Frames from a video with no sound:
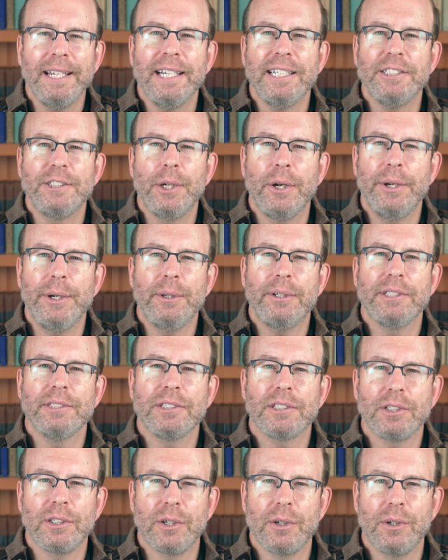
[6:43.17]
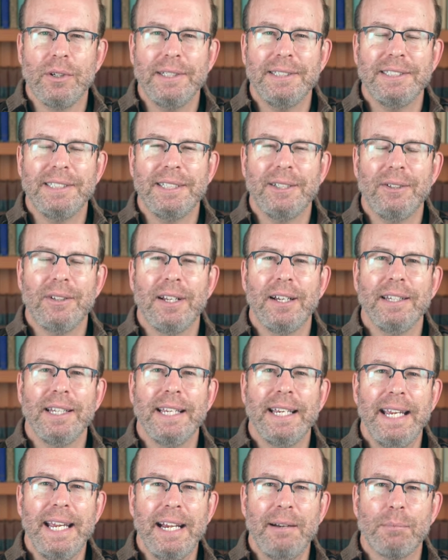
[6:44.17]
In Toyota's current deal on the
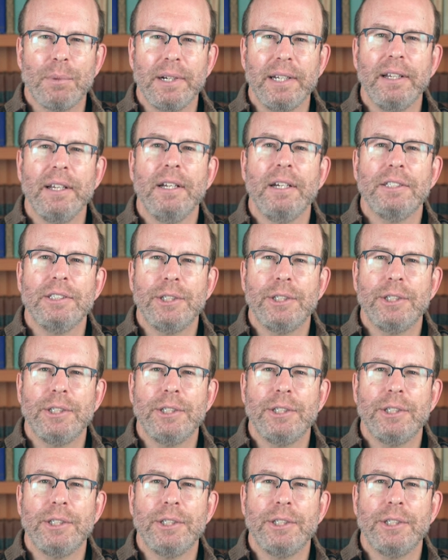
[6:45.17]
Camry,